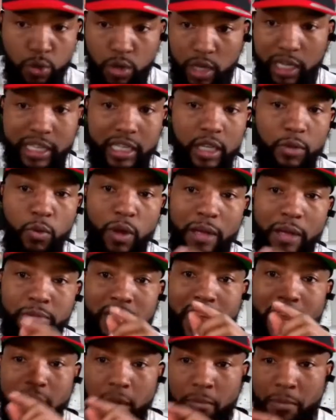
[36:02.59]
you click the
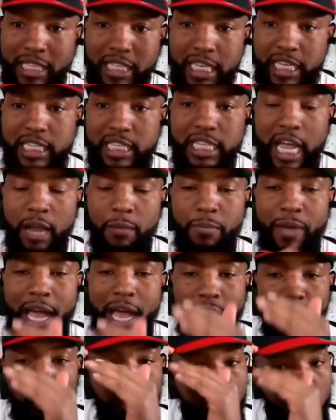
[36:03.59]
website in my TikTok
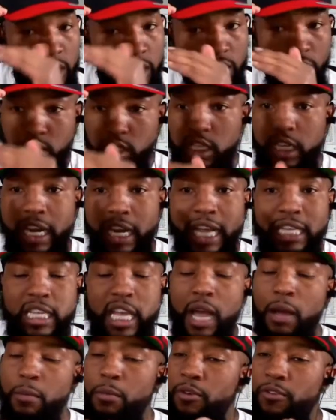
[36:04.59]
bio, you'll see that
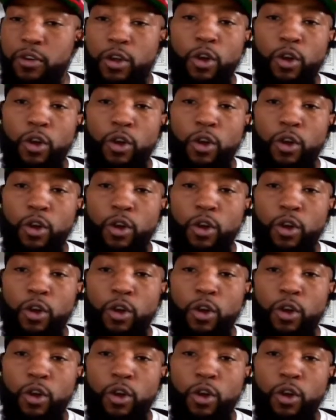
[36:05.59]
timer.